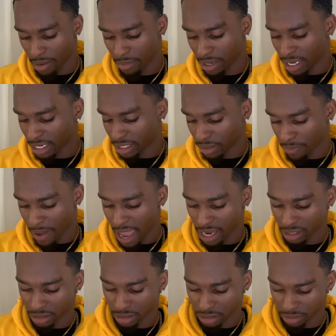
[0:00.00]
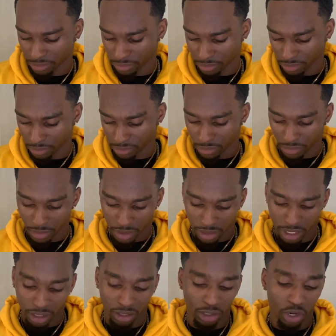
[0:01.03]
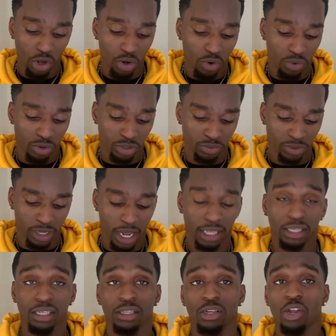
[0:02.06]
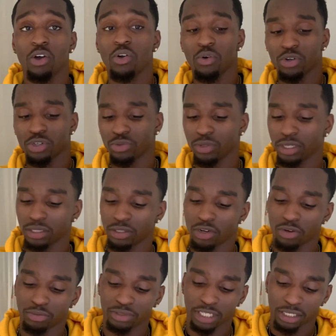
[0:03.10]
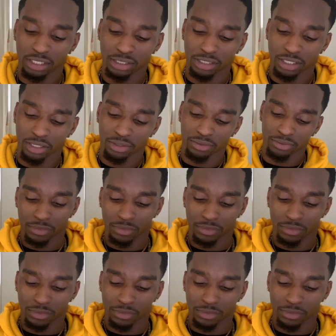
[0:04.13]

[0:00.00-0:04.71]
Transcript: I like the packaging. I think the logo is really dope. Check this out.